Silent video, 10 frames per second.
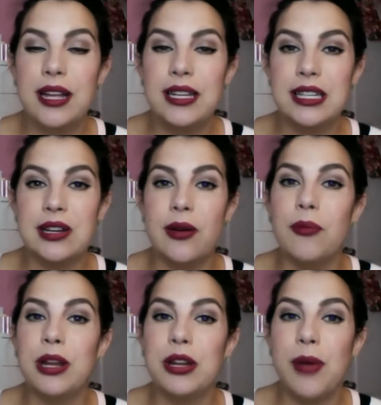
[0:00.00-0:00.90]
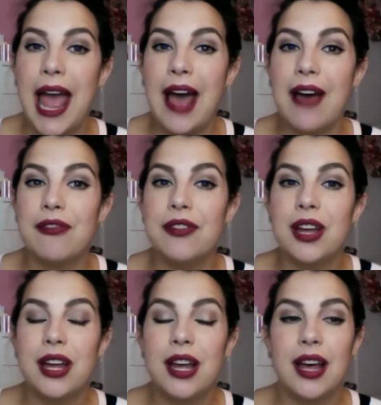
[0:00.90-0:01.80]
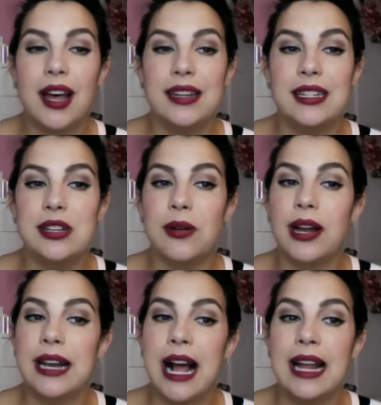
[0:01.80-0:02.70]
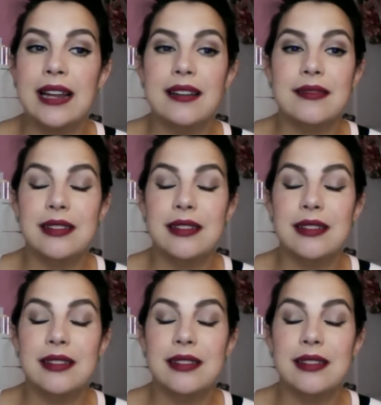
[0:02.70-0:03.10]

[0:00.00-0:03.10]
you know, when you have, you know, a night